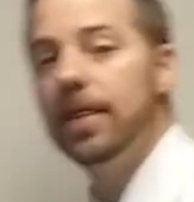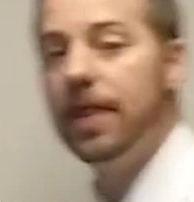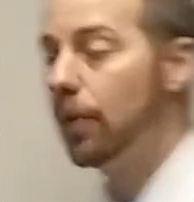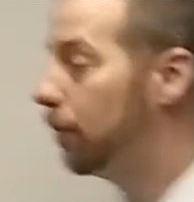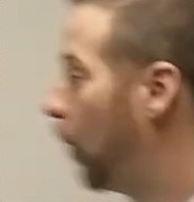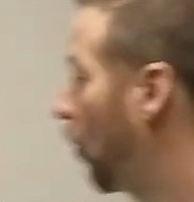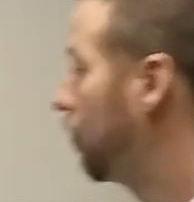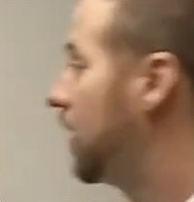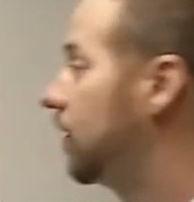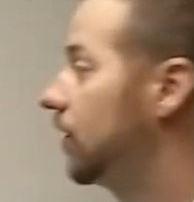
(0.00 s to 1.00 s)
They would
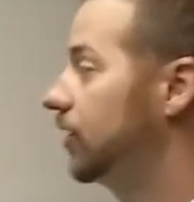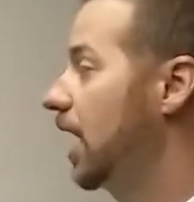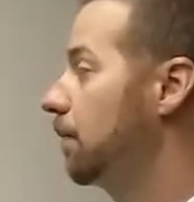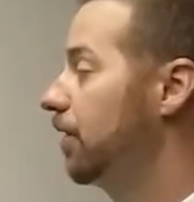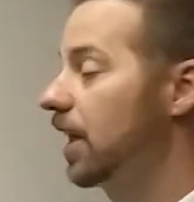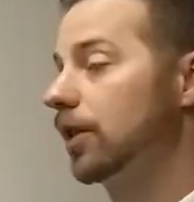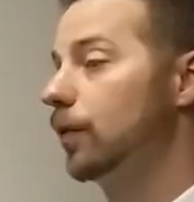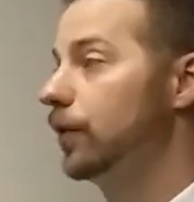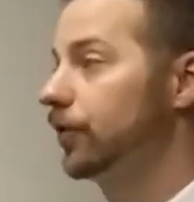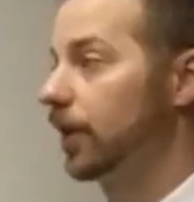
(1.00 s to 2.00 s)
both mean the same thing. They
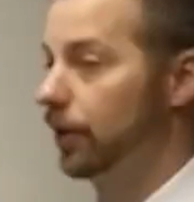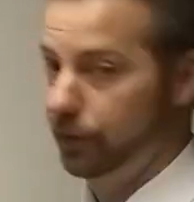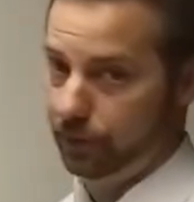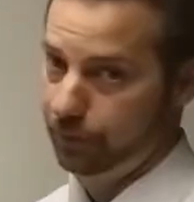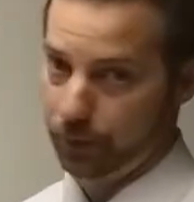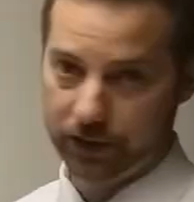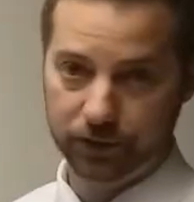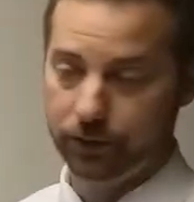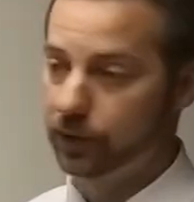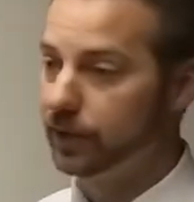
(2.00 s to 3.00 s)
were using
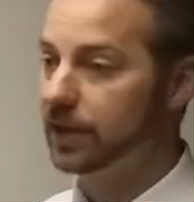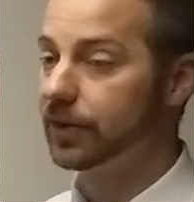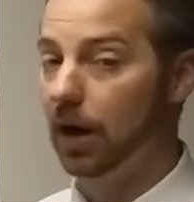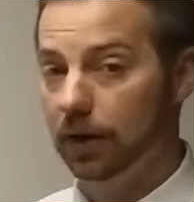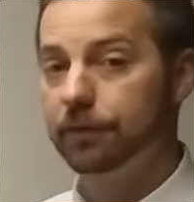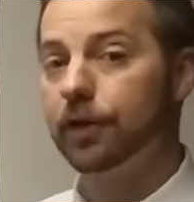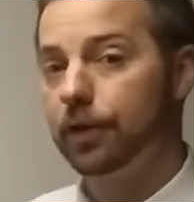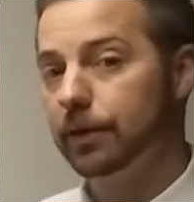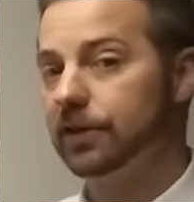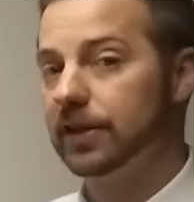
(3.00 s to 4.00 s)
142 degrees of the
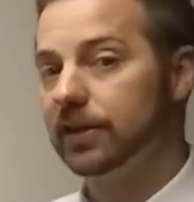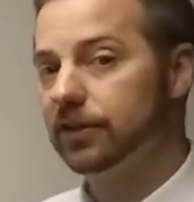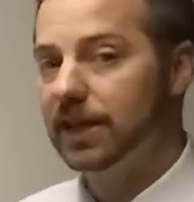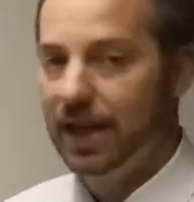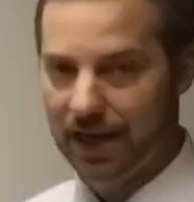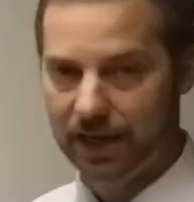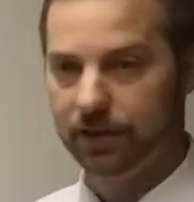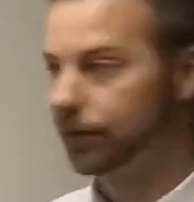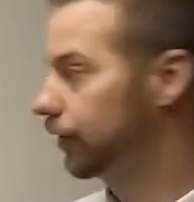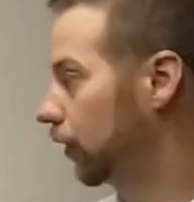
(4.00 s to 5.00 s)
360 in
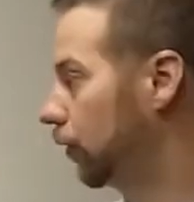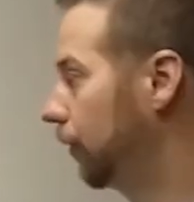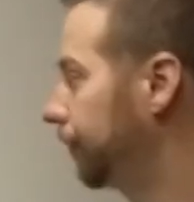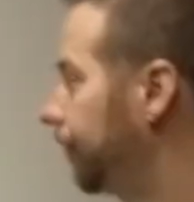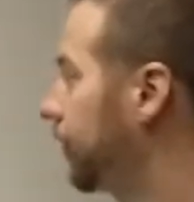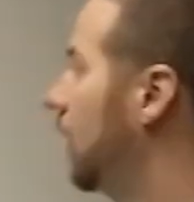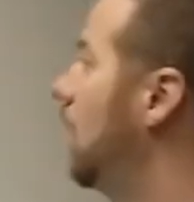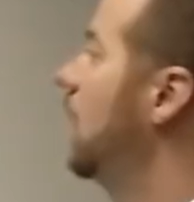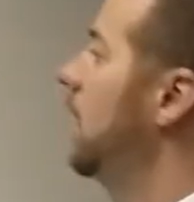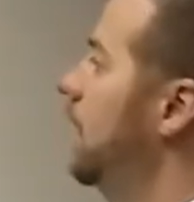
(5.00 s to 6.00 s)
the circle.
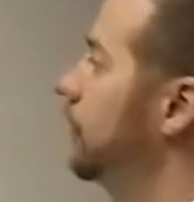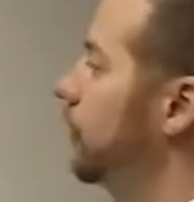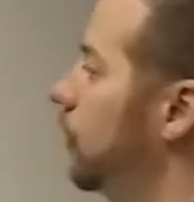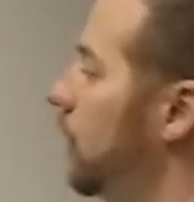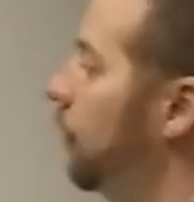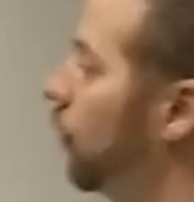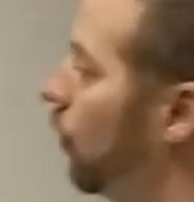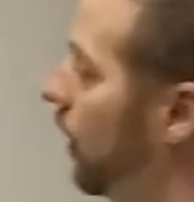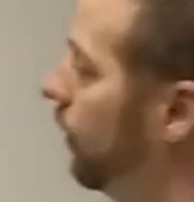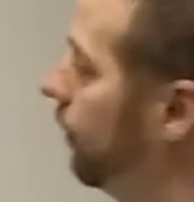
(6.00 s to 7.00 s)
And so if we
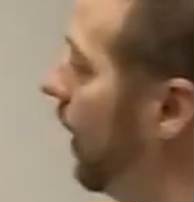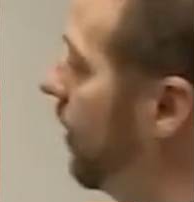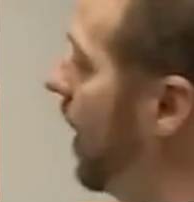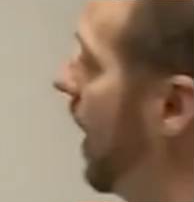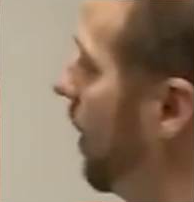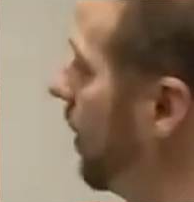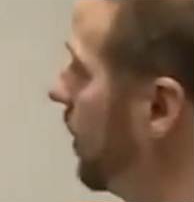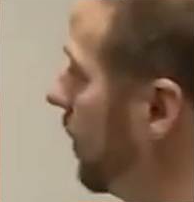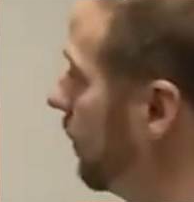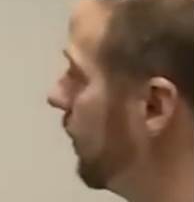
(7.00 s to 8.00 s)
wanted to find the
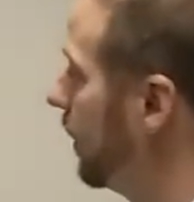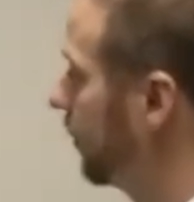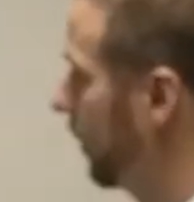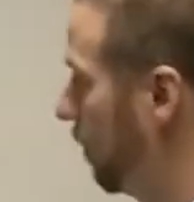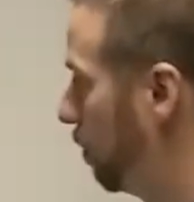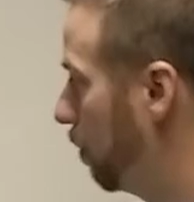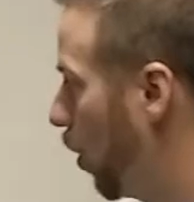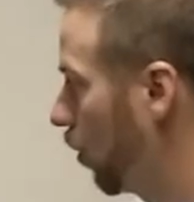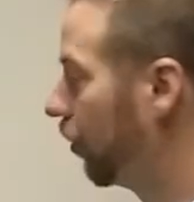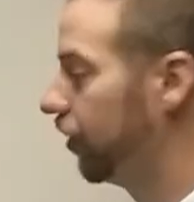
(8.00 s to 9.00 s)
area of this
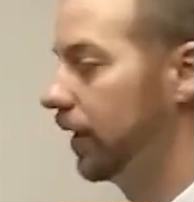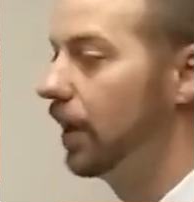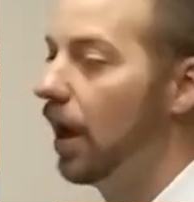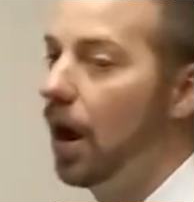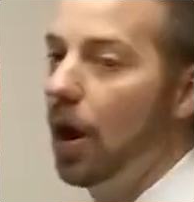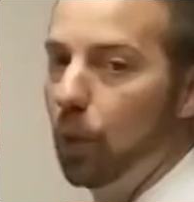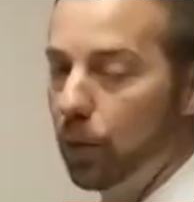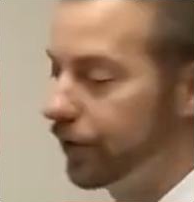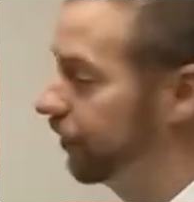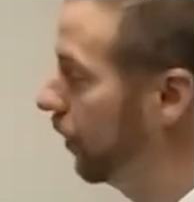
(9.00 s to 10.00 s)
portion,
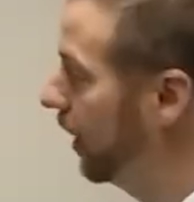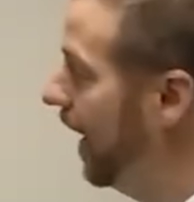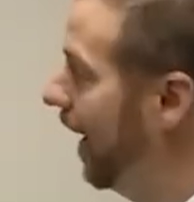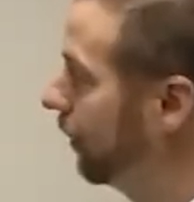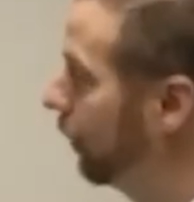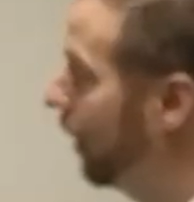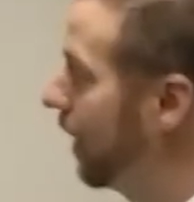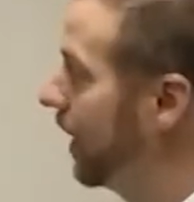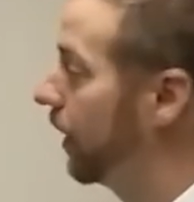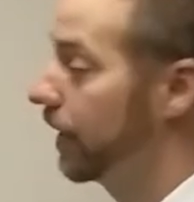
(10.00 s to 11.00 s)
we're still going to have to
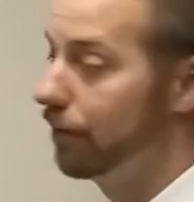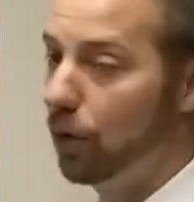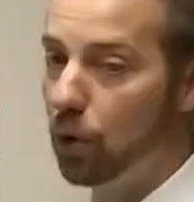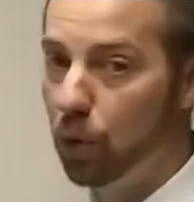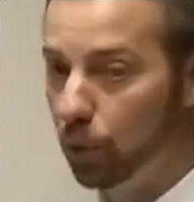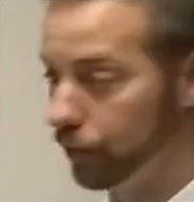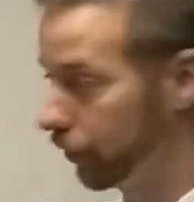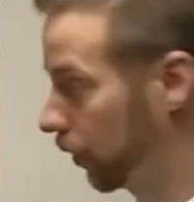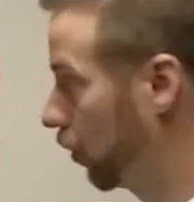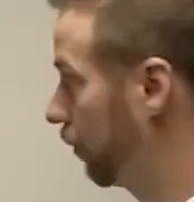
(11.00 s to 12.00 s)
find the area of the whole
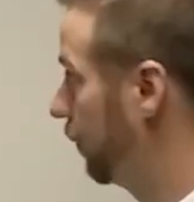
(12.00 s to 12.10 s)
circle